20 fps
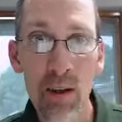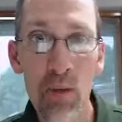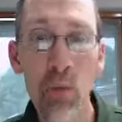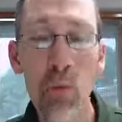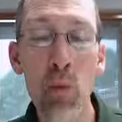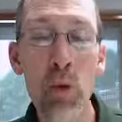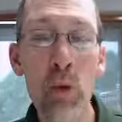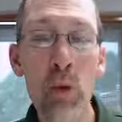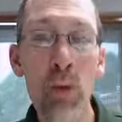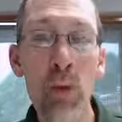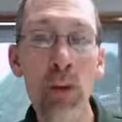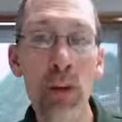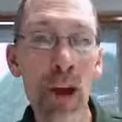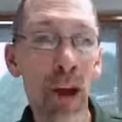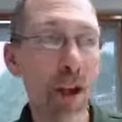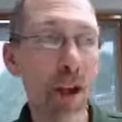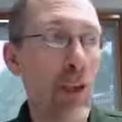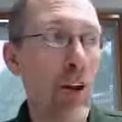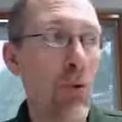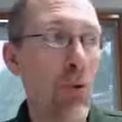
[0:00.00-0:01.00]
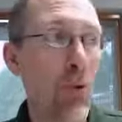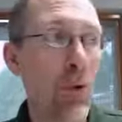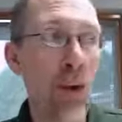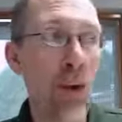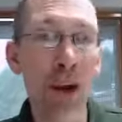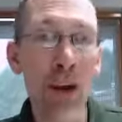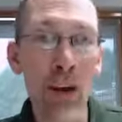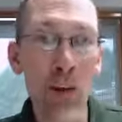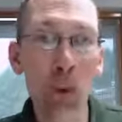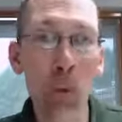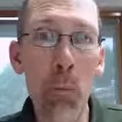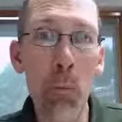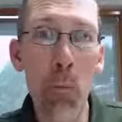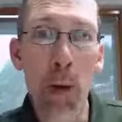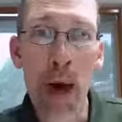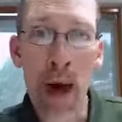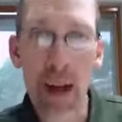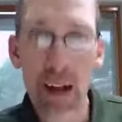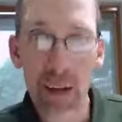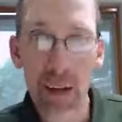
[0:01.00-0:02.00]
We will not go
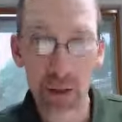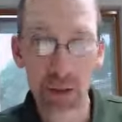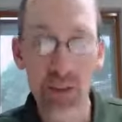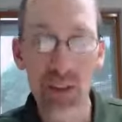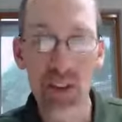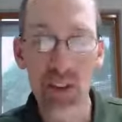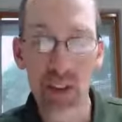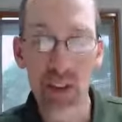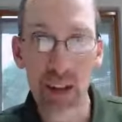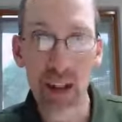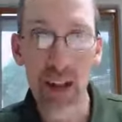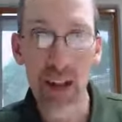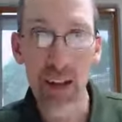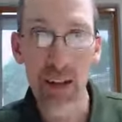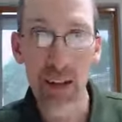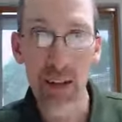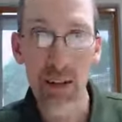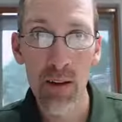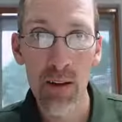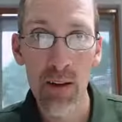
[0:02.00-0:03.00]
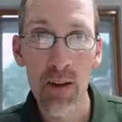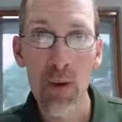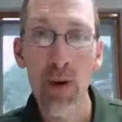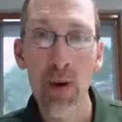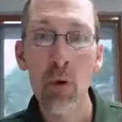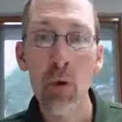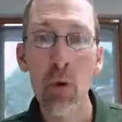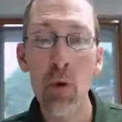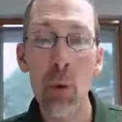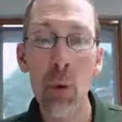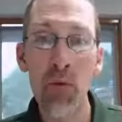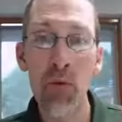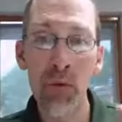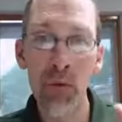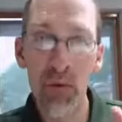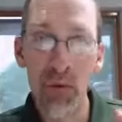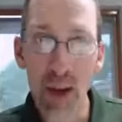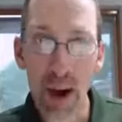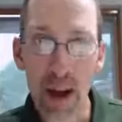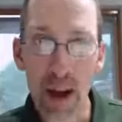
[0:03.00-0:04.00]
back to the stink. We will
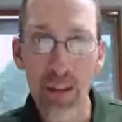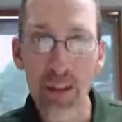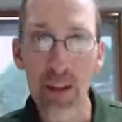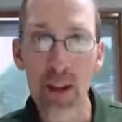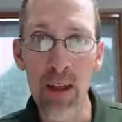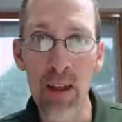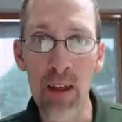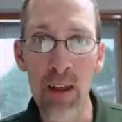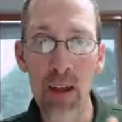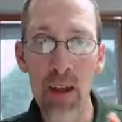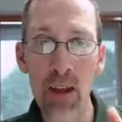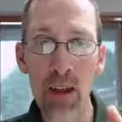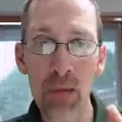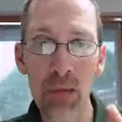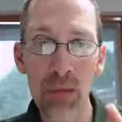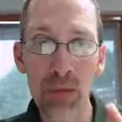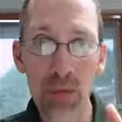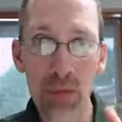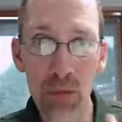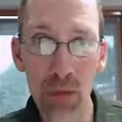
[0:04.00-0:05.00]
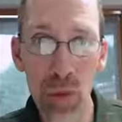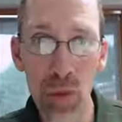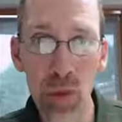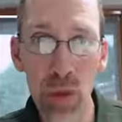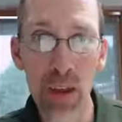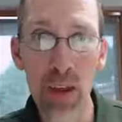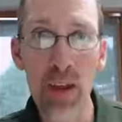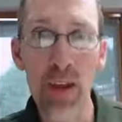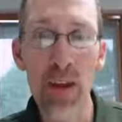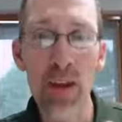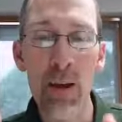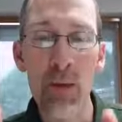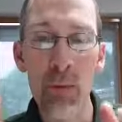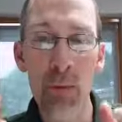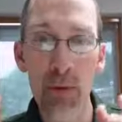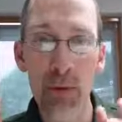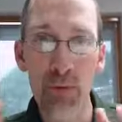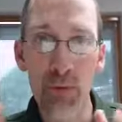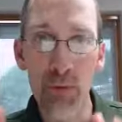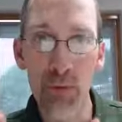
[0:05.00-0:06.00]
finally and fully
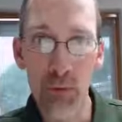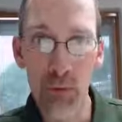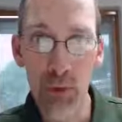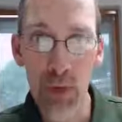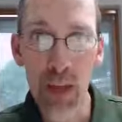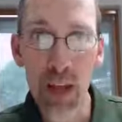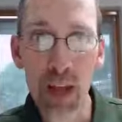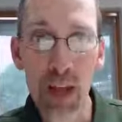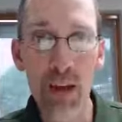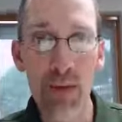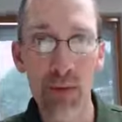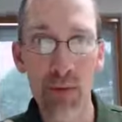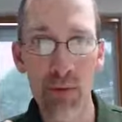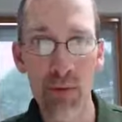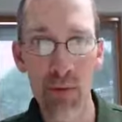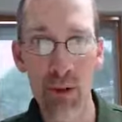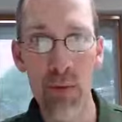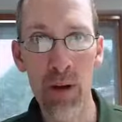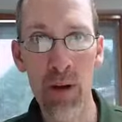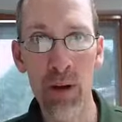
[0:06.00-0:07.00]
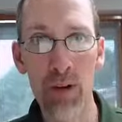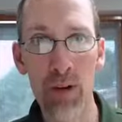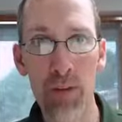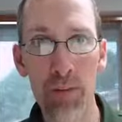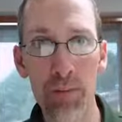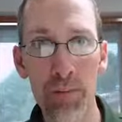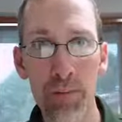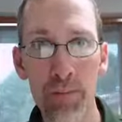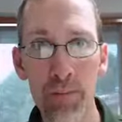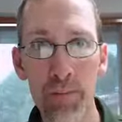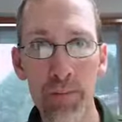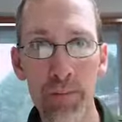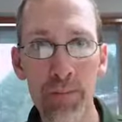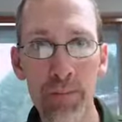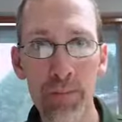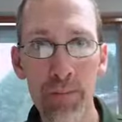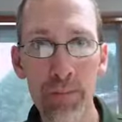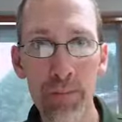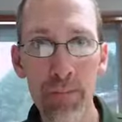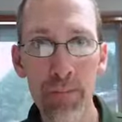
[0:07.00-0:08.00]
be free from it.
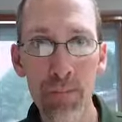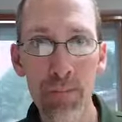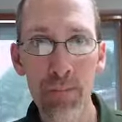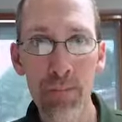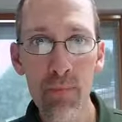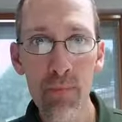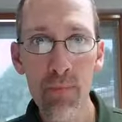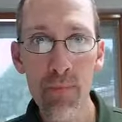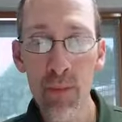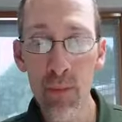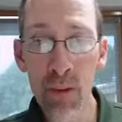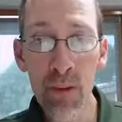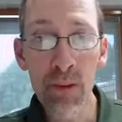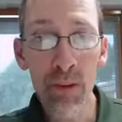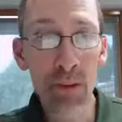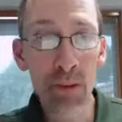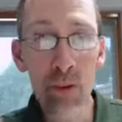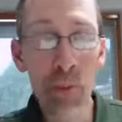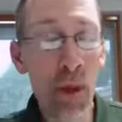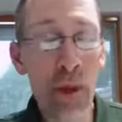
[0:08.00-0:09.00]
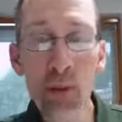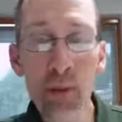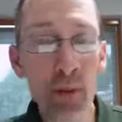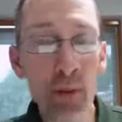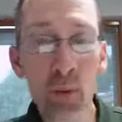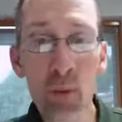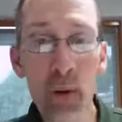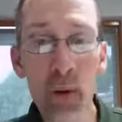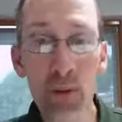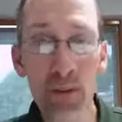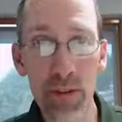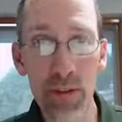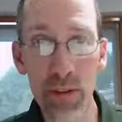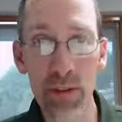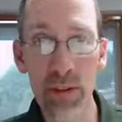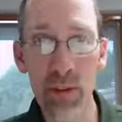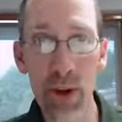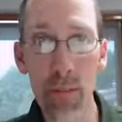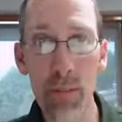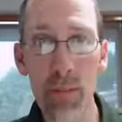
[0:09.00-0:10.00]
These are amazing words to
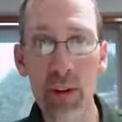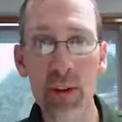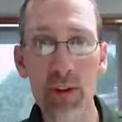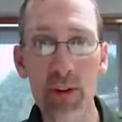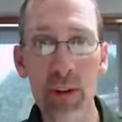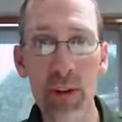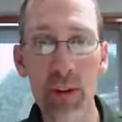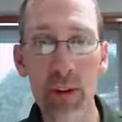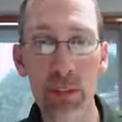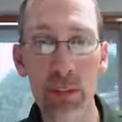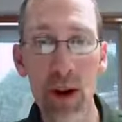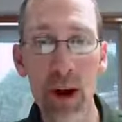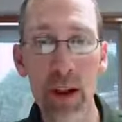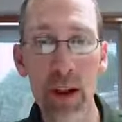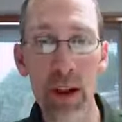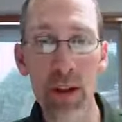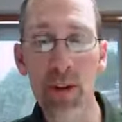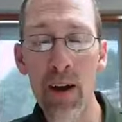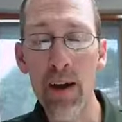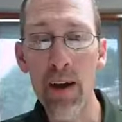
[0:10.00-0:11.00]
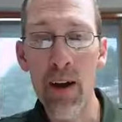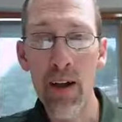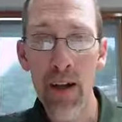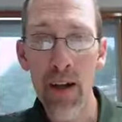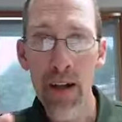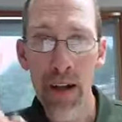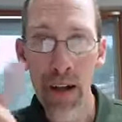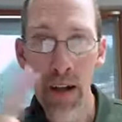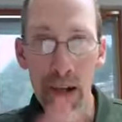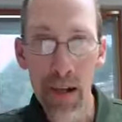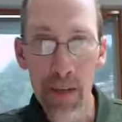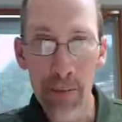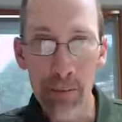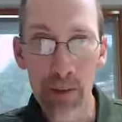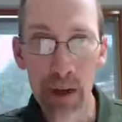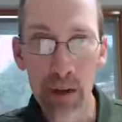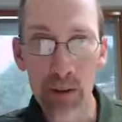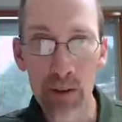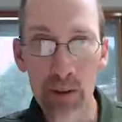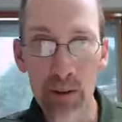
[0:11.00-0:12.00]
describe the resurrected body, right?
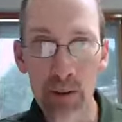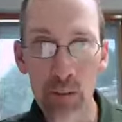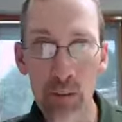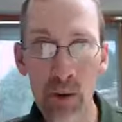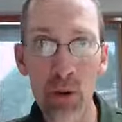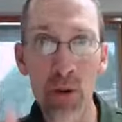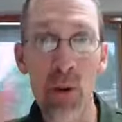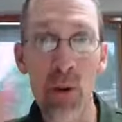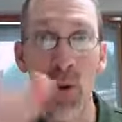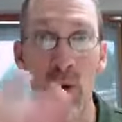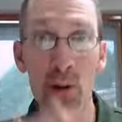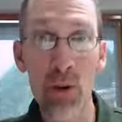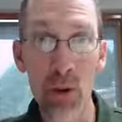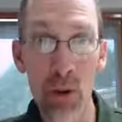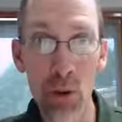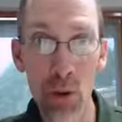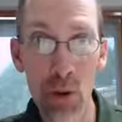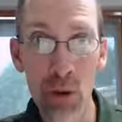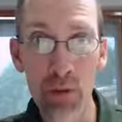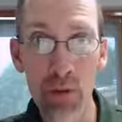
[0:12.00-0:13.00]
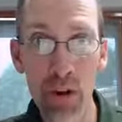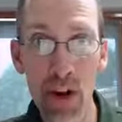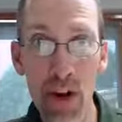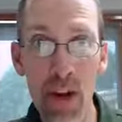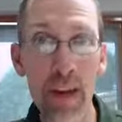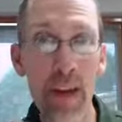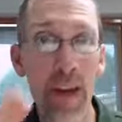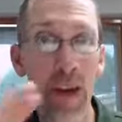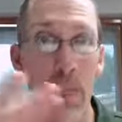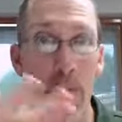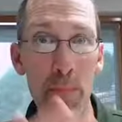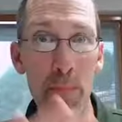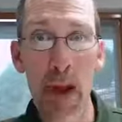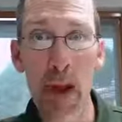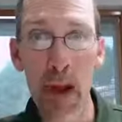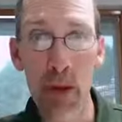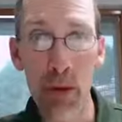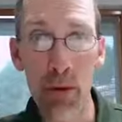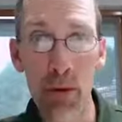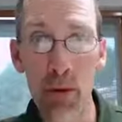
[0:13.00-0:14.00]
Imperishable, glorified,
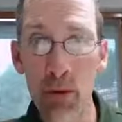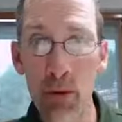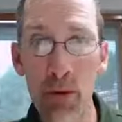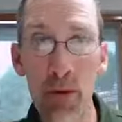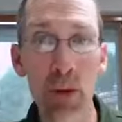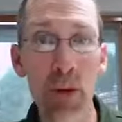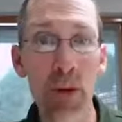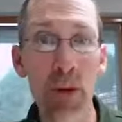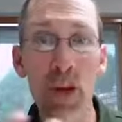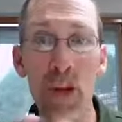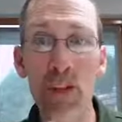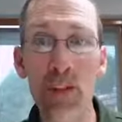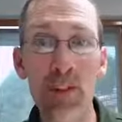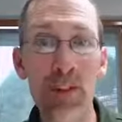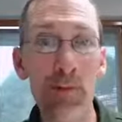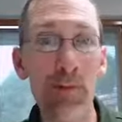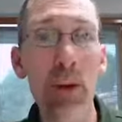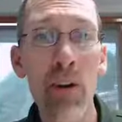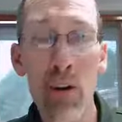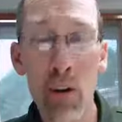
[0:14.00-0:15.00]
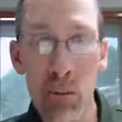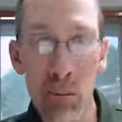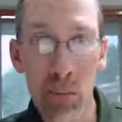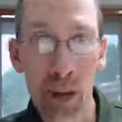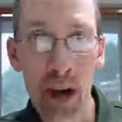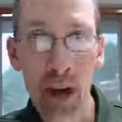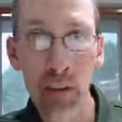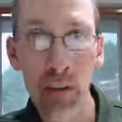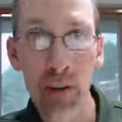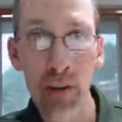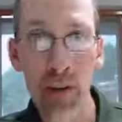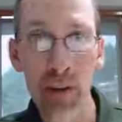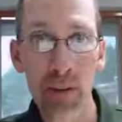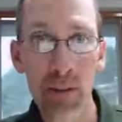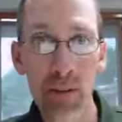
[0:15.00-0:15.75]
powerful, and Spirit-empowered.